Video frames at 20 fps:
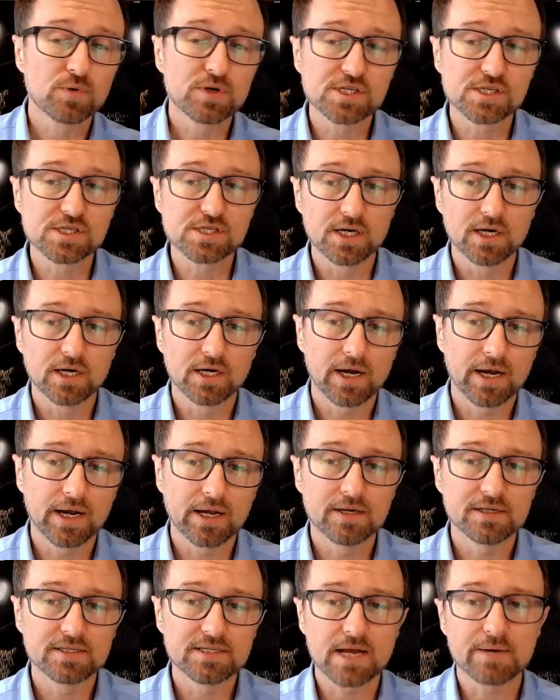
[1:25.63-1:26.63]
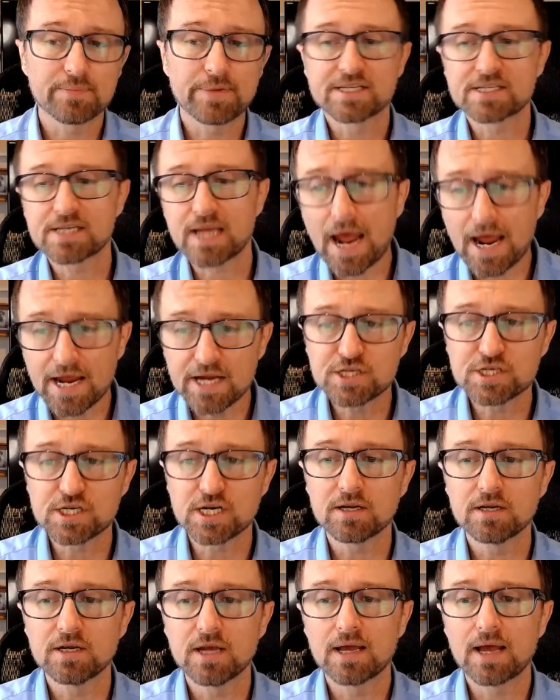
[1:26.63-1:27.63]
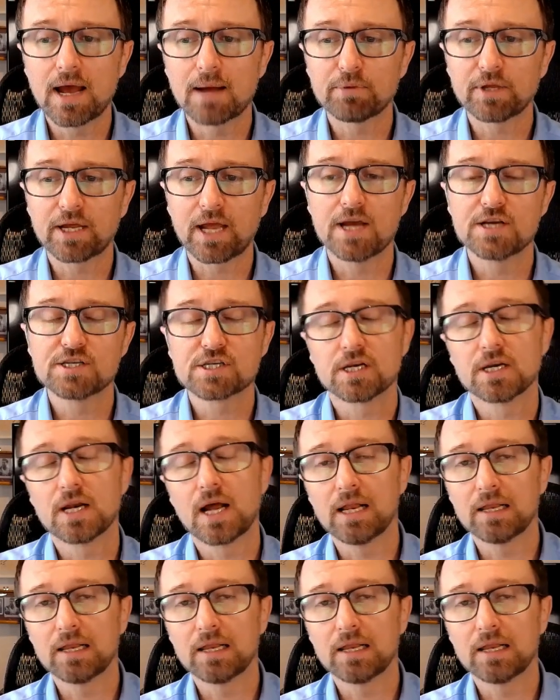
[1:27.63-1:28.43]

which is a database caching application.